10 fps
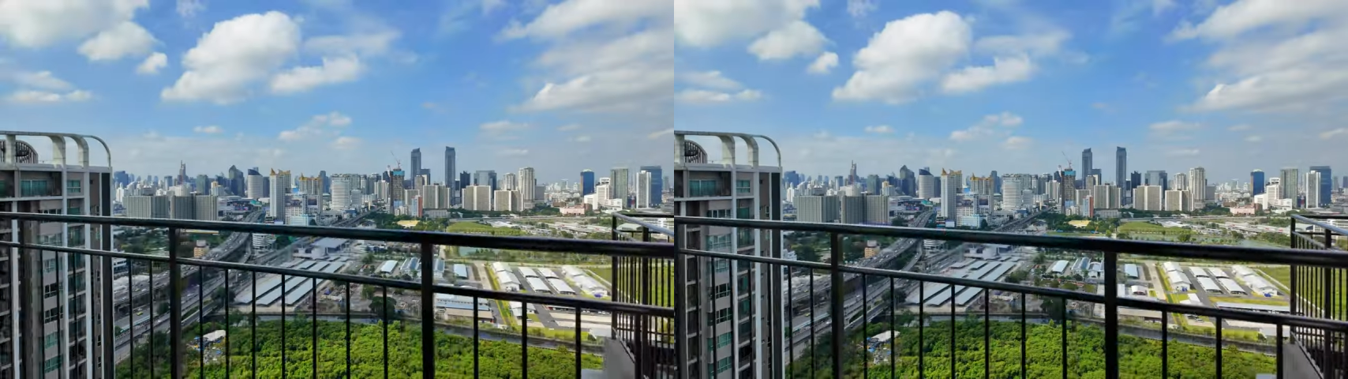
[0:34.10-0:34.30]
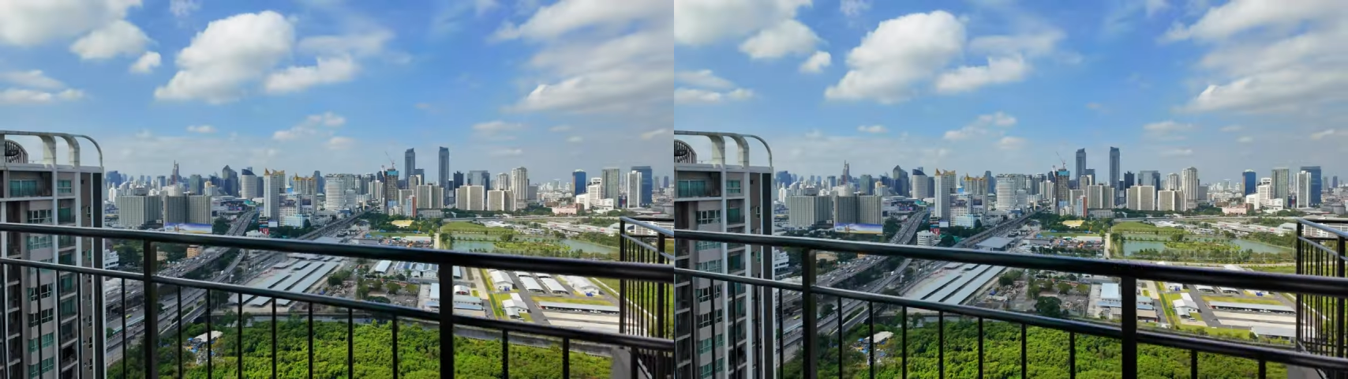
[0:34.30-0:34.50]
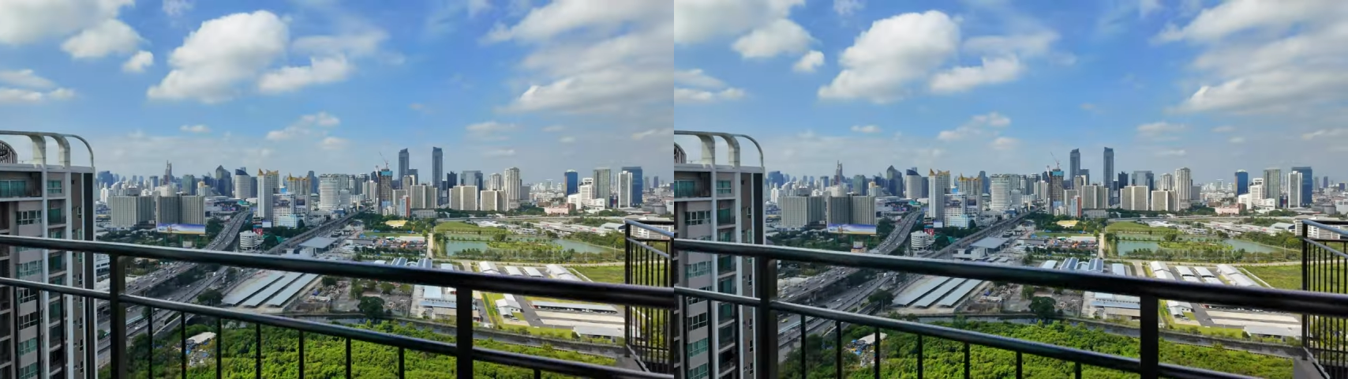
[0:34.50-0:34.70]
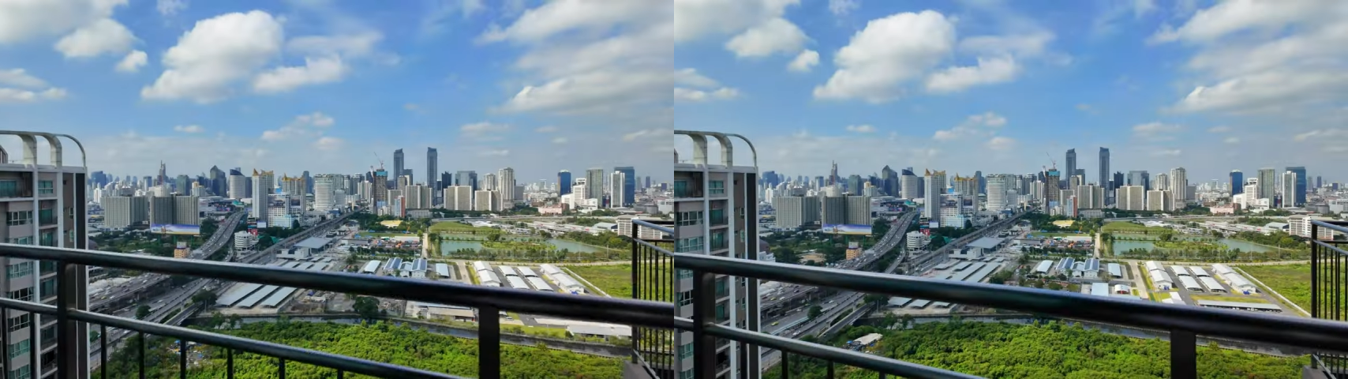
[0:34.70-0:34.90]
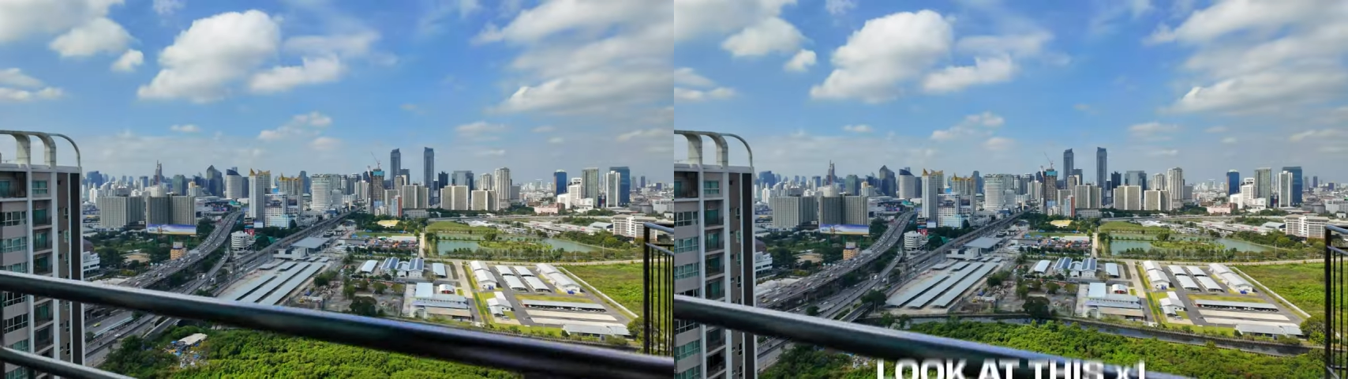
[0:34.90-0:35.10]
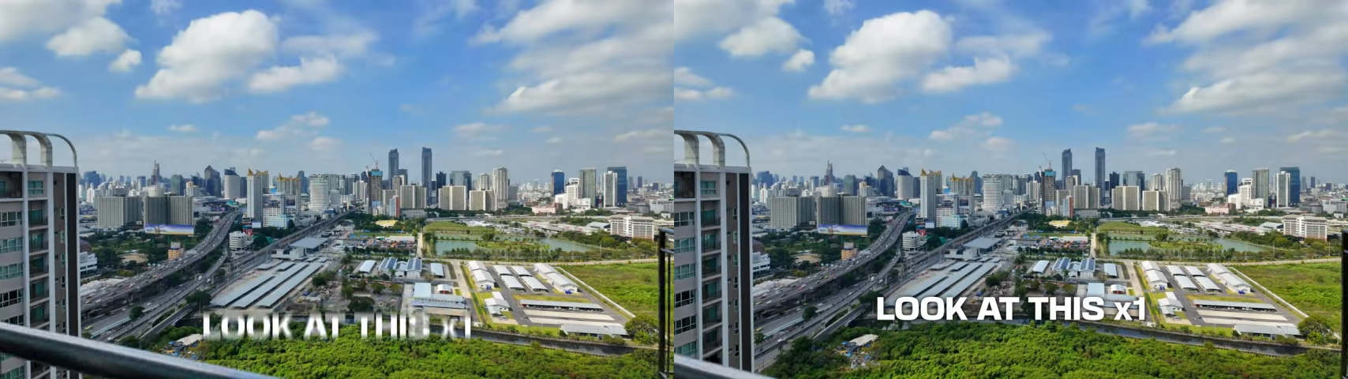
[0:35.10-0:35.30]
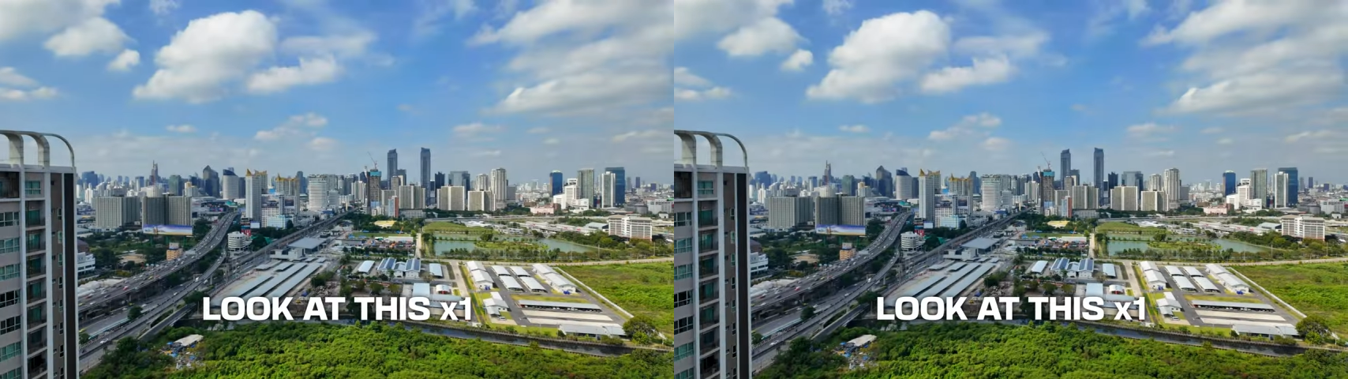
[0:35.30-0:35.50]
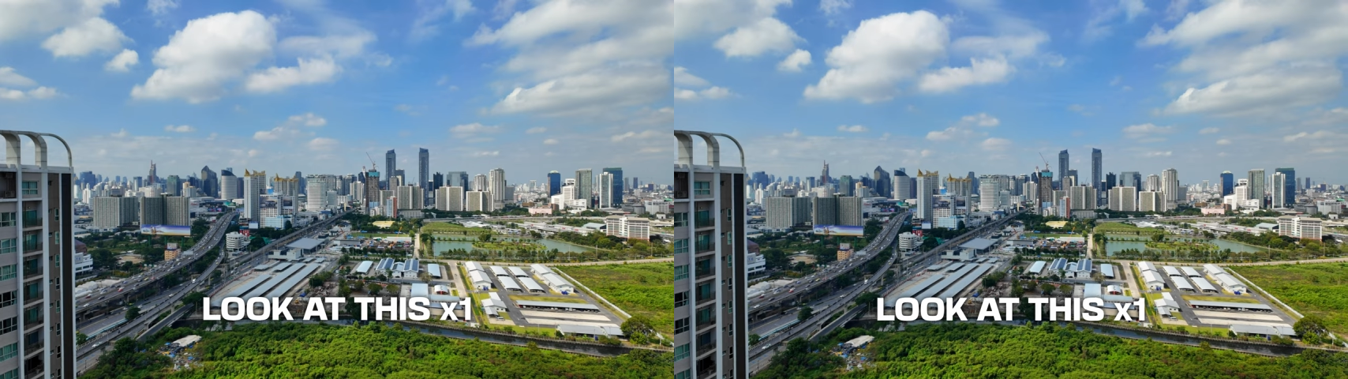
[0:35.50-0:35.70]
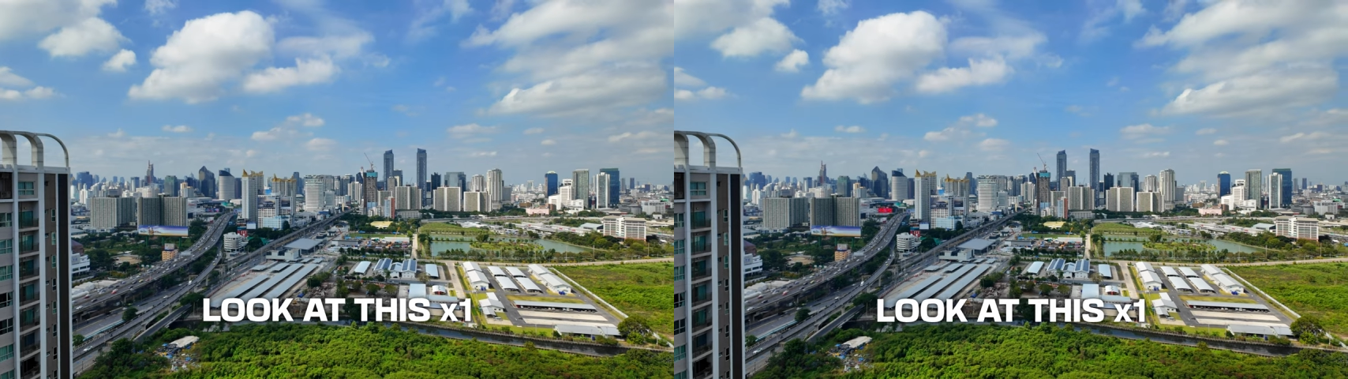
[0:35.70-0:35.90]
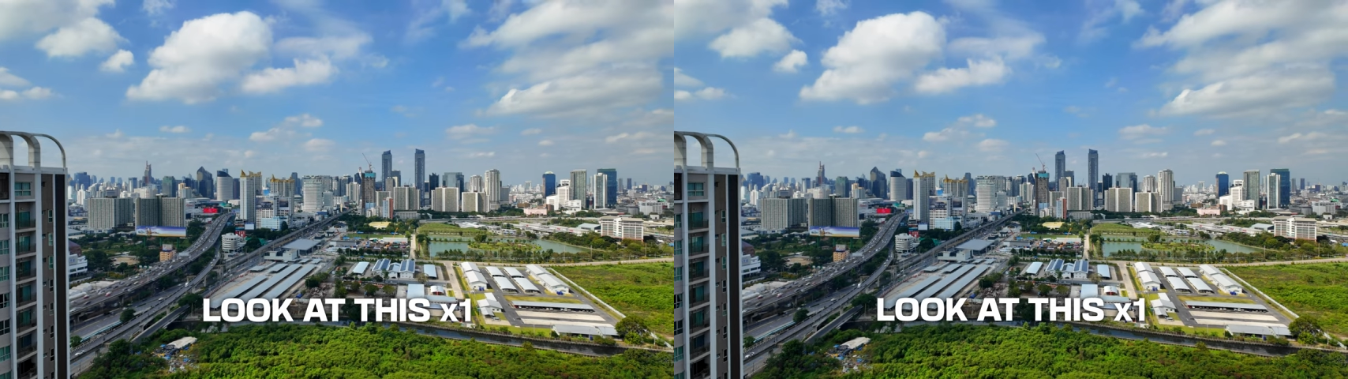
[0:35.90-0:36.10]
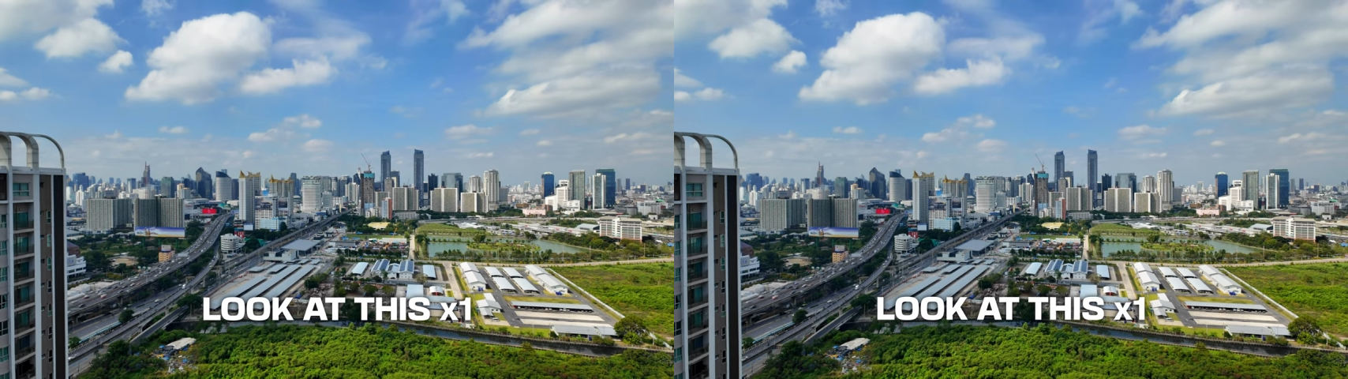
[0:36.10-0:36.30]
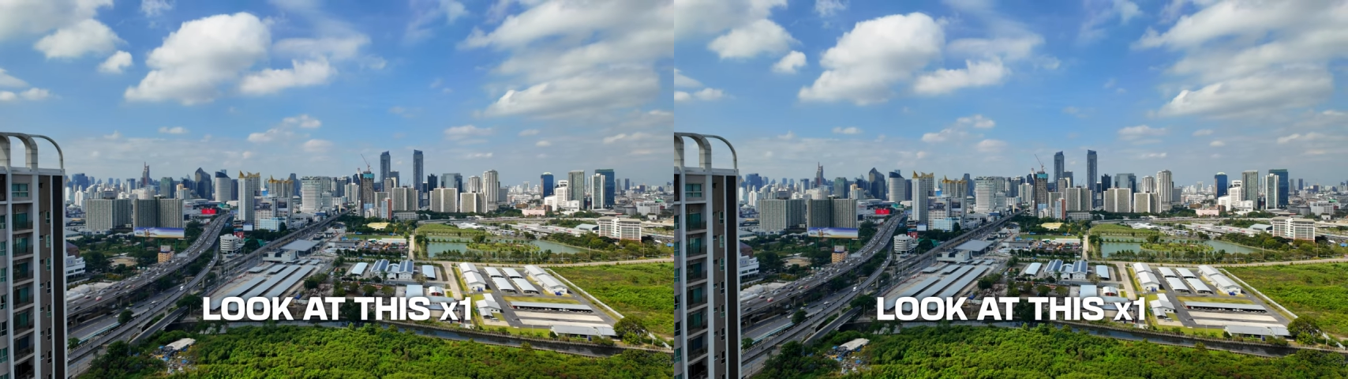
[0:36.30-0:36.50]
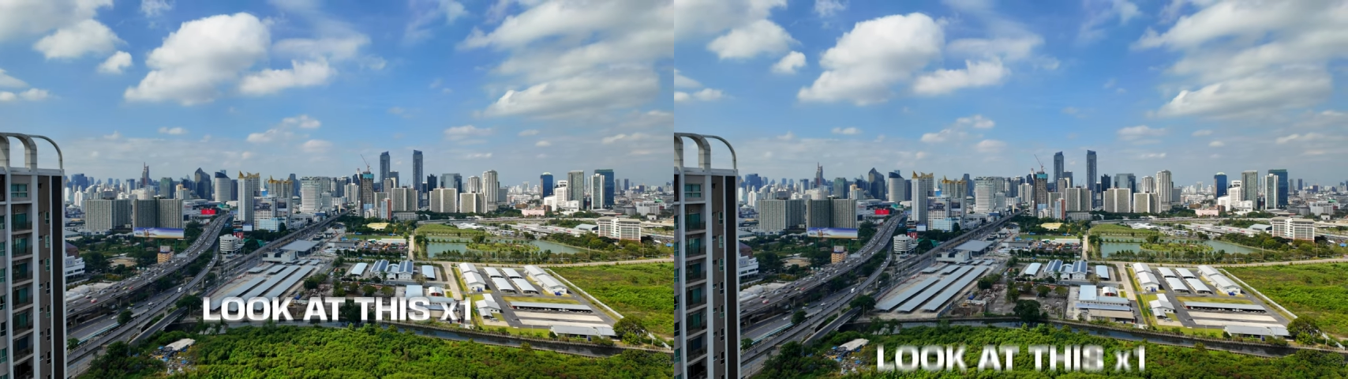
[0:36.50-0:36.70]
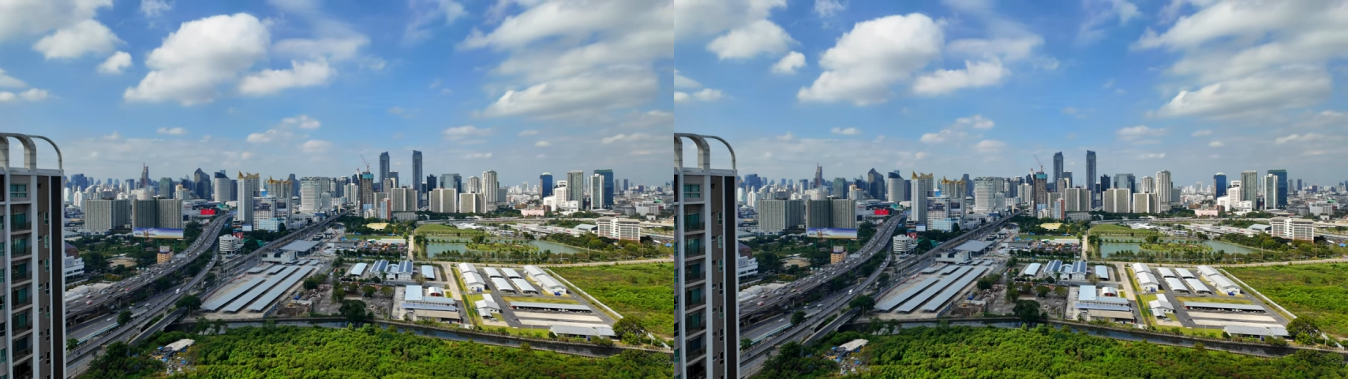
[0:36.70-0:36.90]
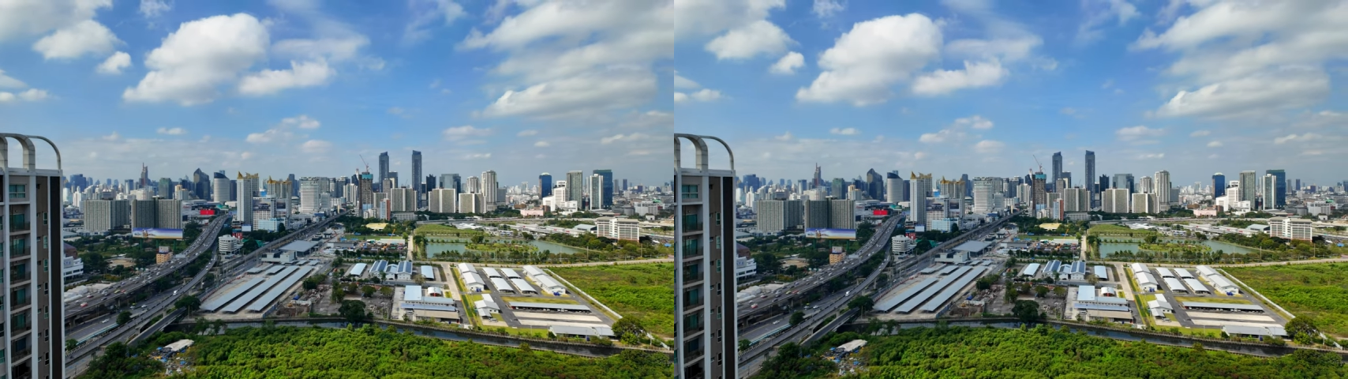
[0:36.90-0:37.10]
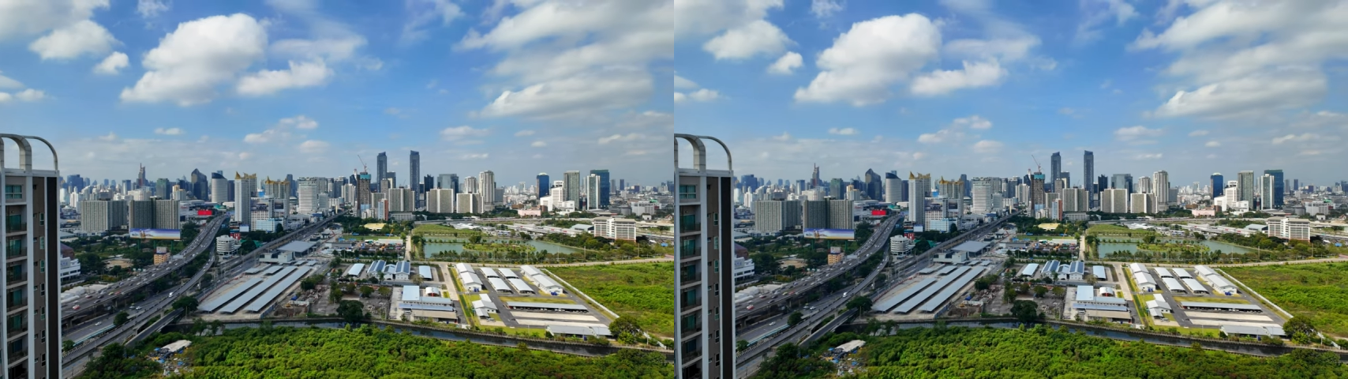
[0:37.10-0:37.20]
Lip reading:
(no speaker visible)